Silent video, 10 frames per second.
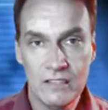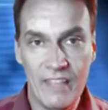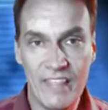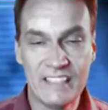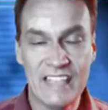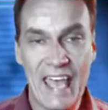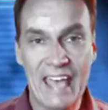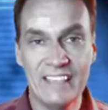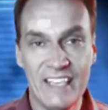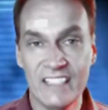And then to
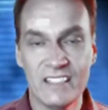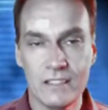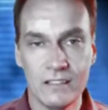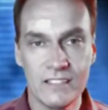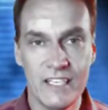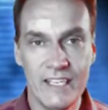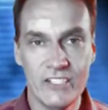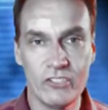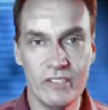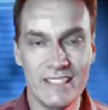add insult to
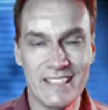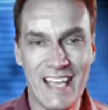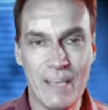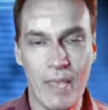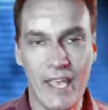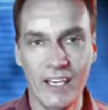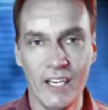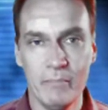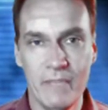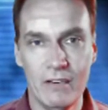injury, Dame
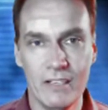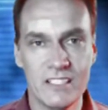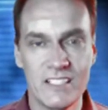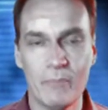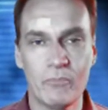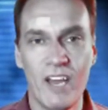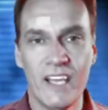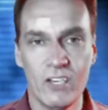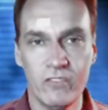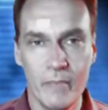Helen Mirren stepped
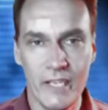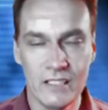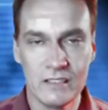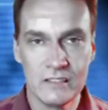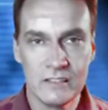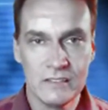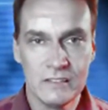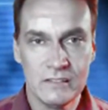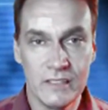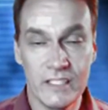right over me.
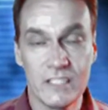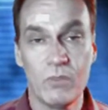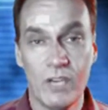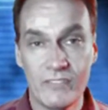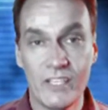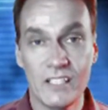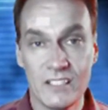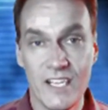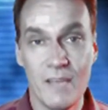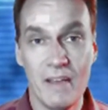And here's what I've got to
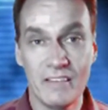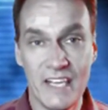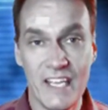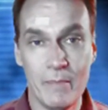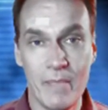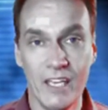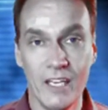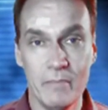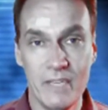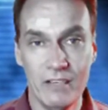say about Dame
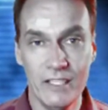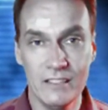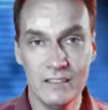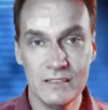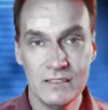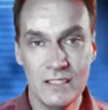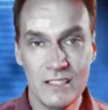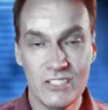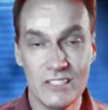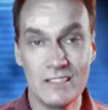Helen Mirren.
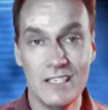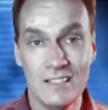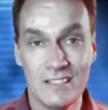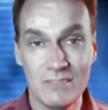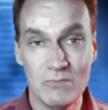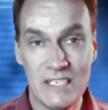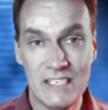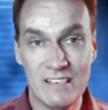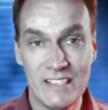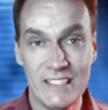She doesn't
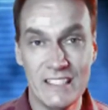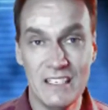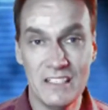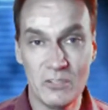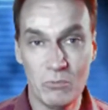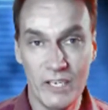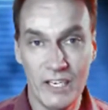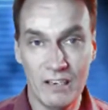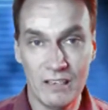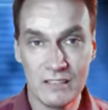wear any
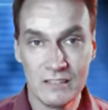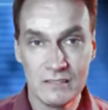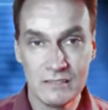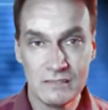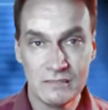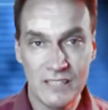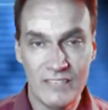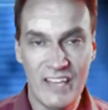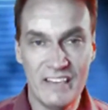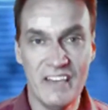underwear. I've
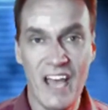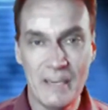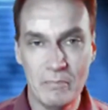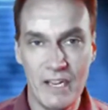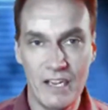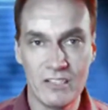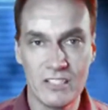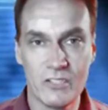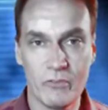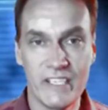had
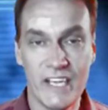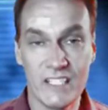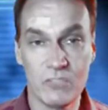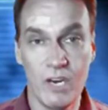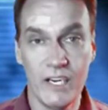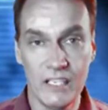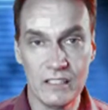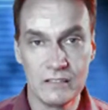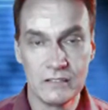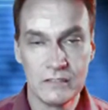nightmares 3 days running.